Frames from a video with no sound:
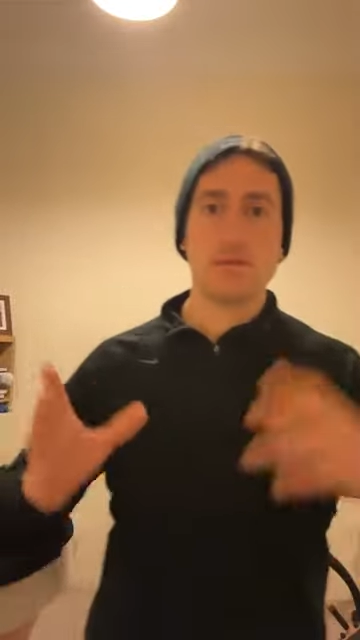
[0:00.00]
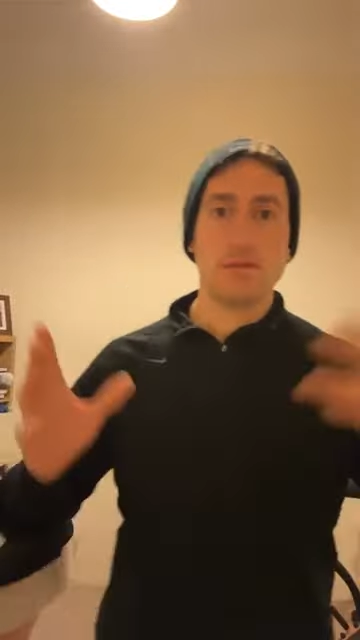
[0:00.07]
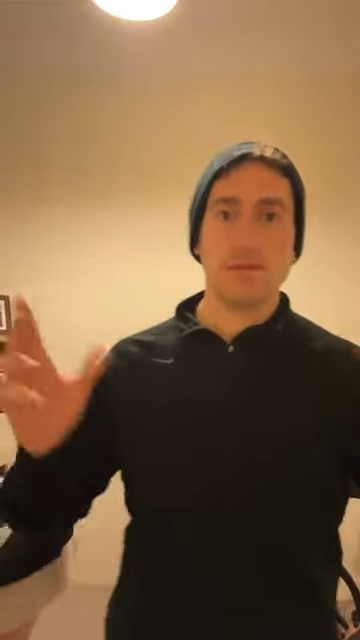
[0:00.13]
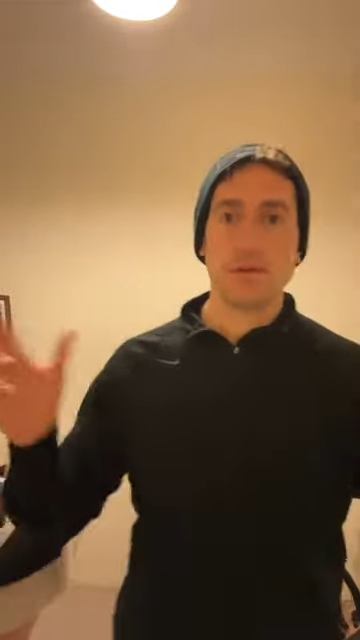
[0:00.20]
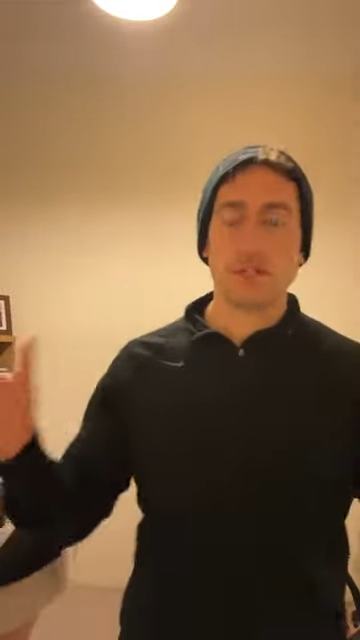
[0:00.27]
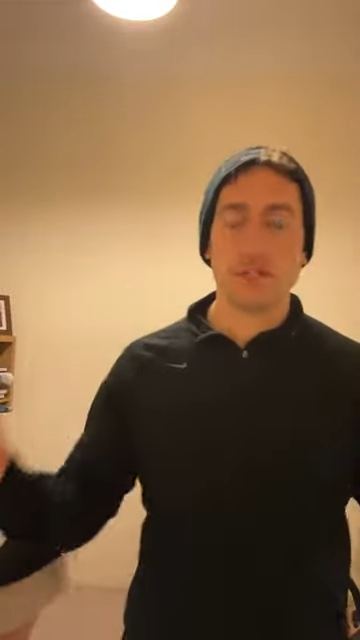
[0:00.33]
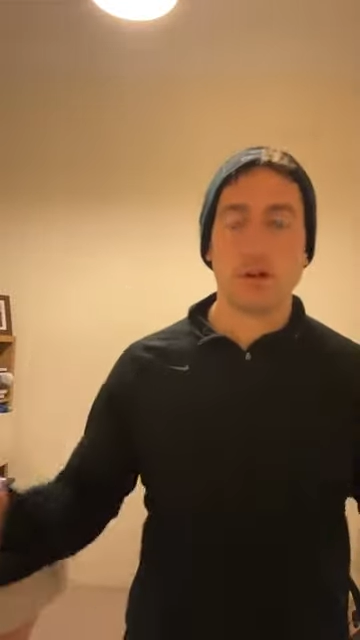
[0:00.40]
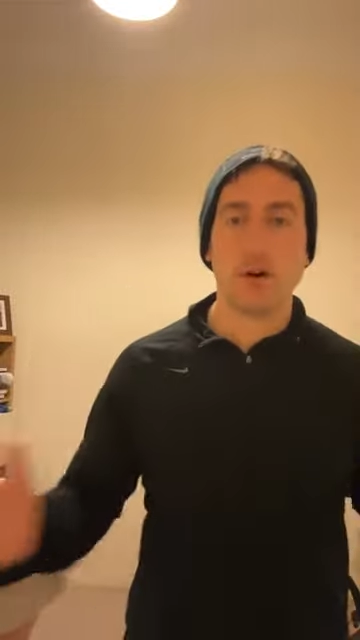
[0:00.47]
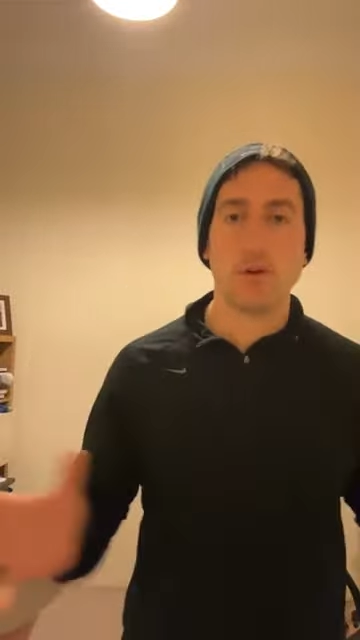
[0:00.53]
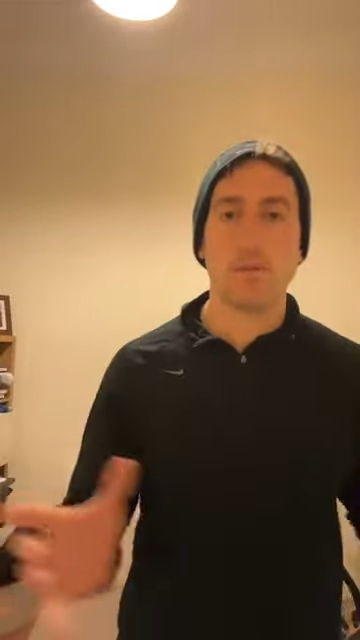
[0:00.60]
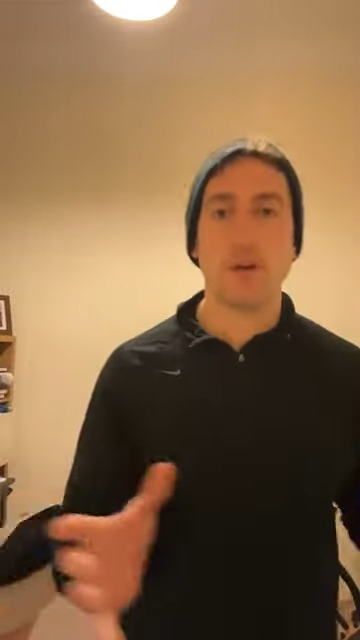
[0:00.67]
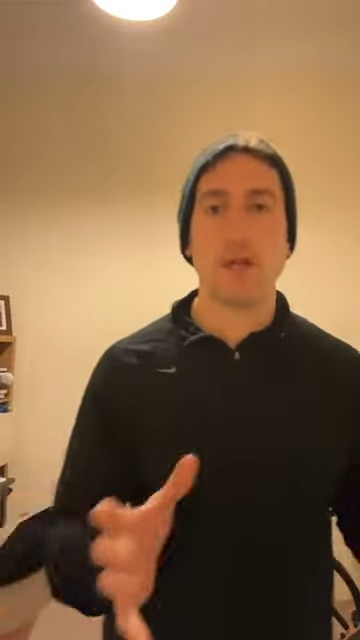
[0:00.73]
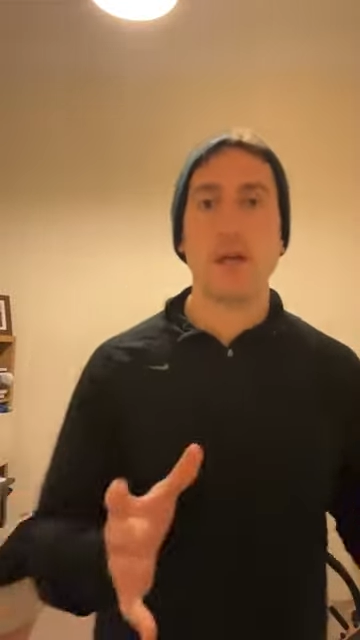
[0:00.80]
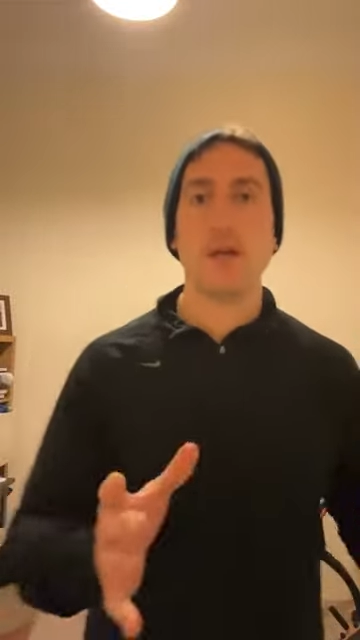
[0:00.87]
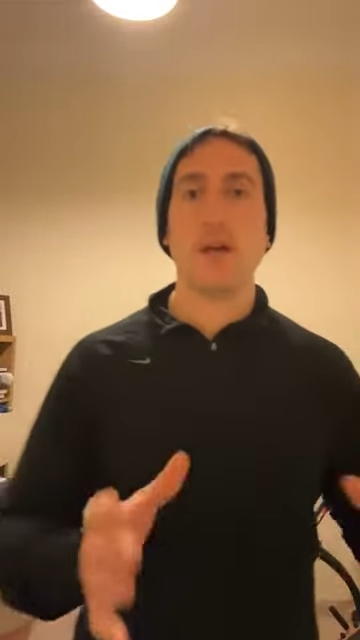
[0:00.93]
whether it's an
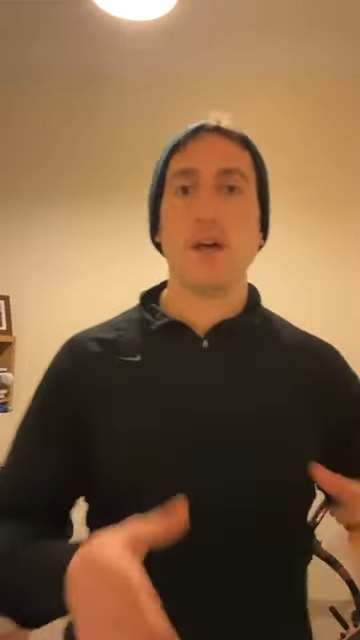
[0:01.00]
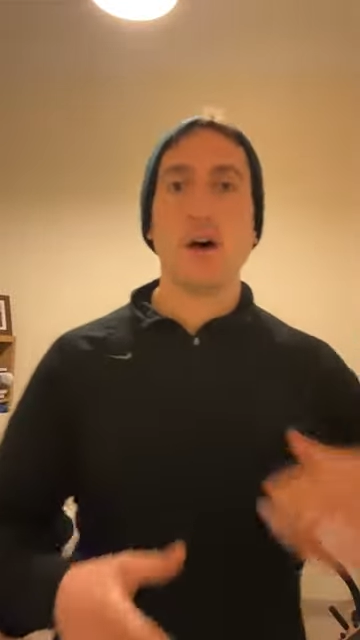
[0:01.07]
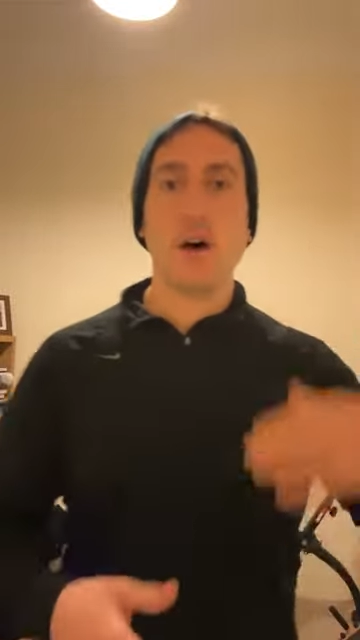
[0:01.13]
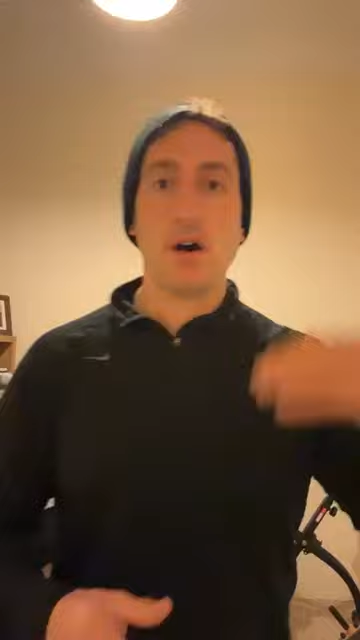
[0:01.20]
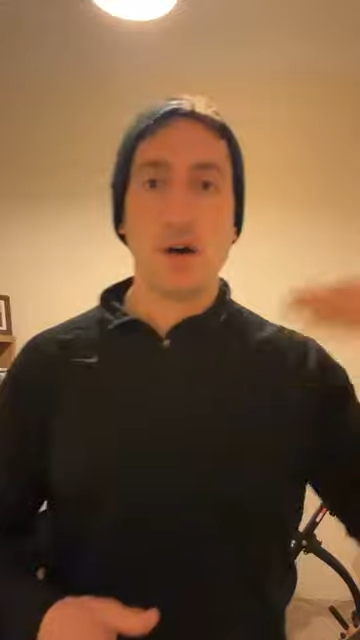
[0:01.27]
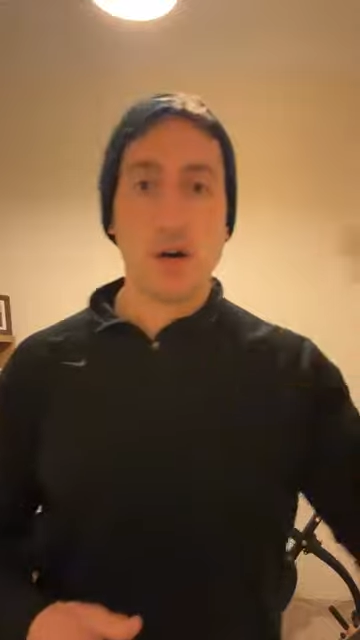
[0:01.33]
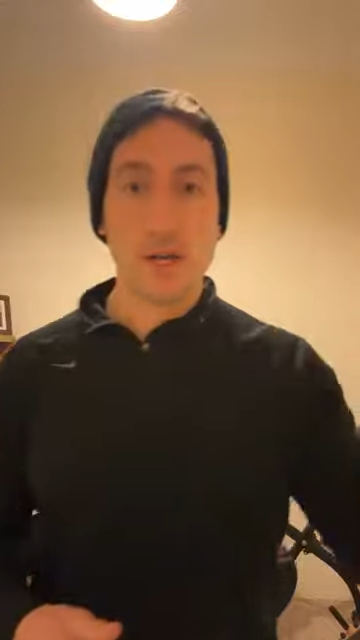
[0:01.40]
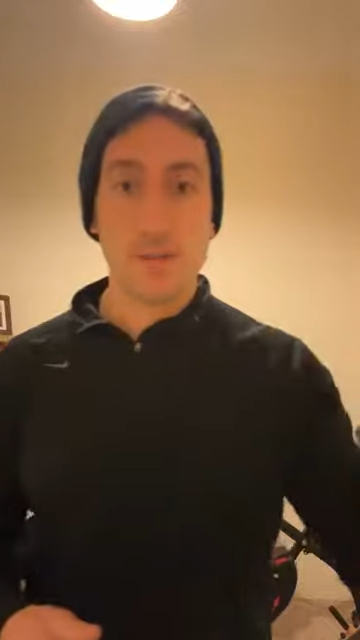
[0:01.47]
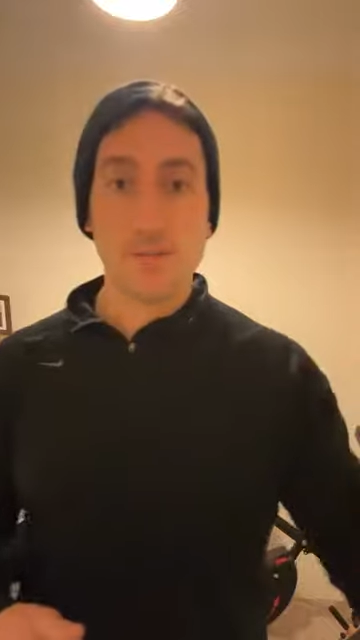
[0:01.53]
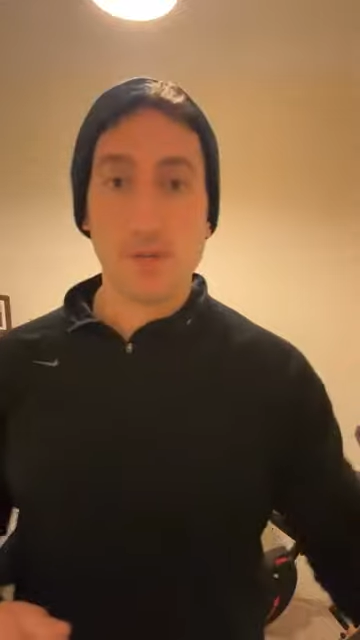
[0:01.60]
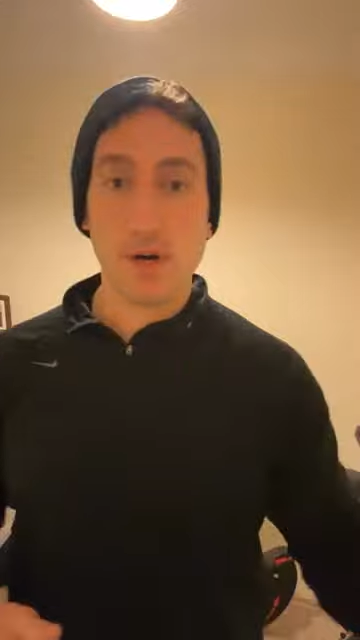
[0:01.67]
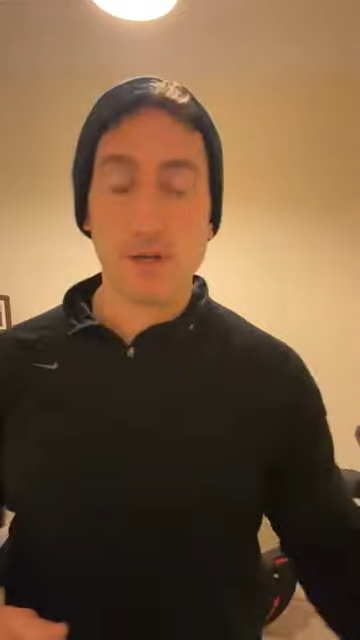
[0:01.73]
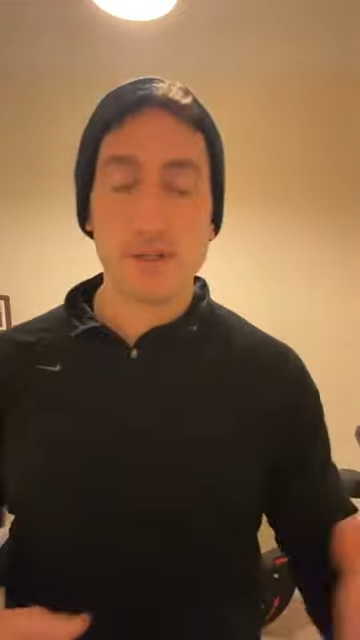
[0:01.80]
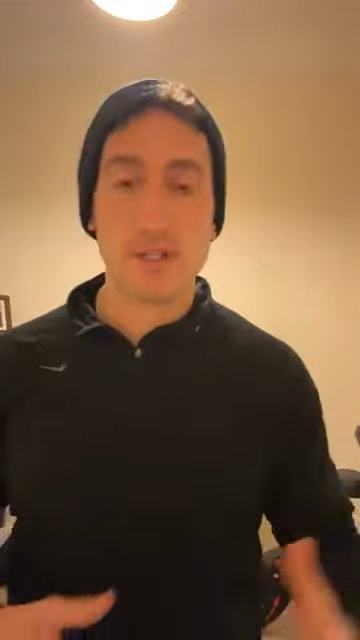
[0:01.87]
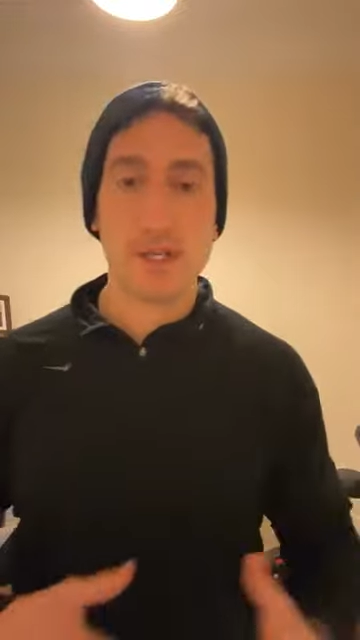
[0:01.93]
omelette, high in
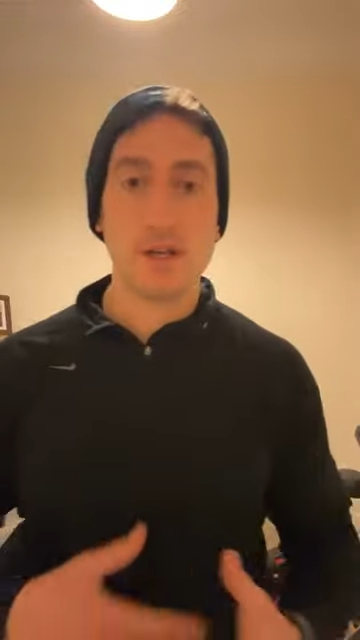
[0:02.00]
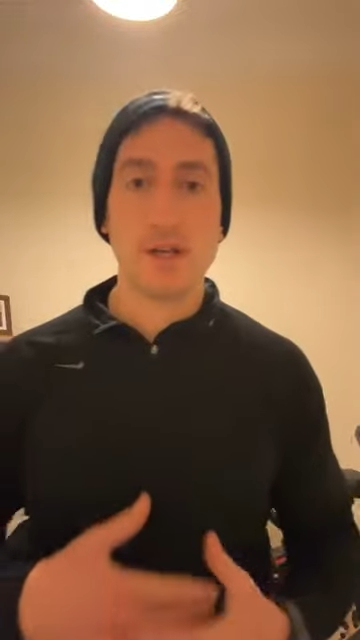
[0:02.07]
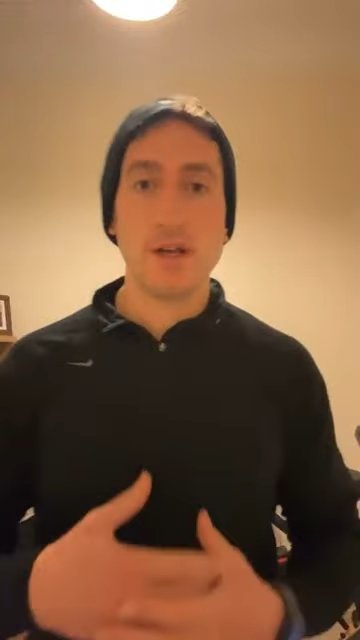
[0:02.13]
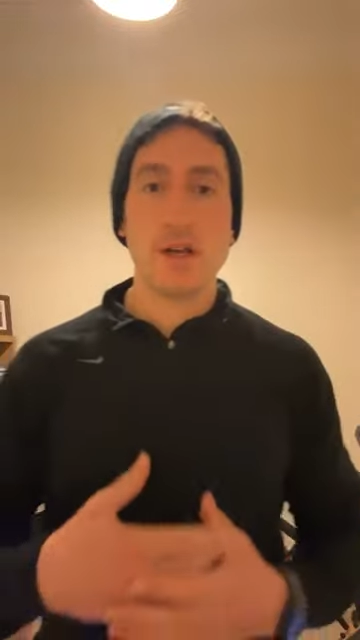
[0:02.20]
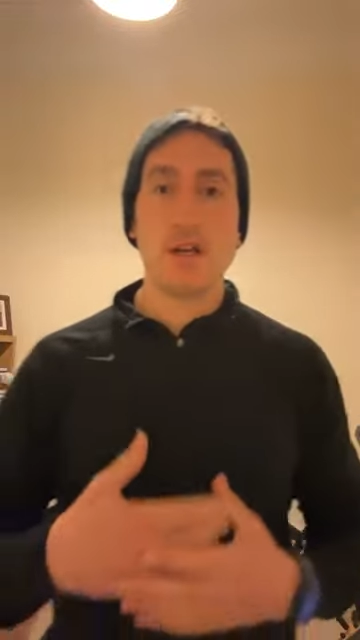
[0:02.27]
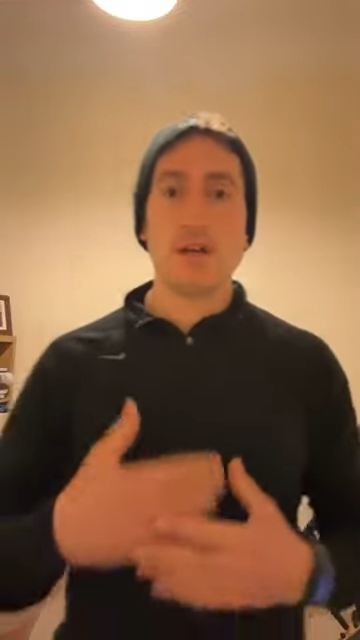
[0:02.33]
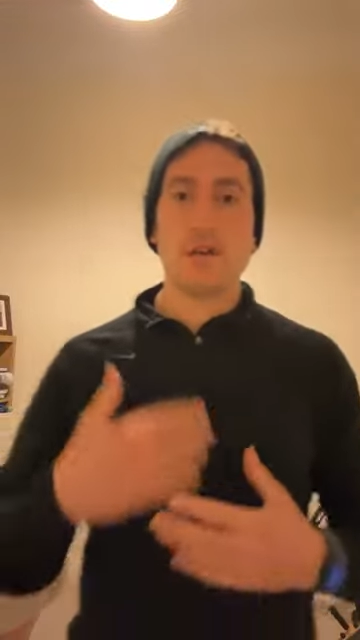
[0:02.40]
protein,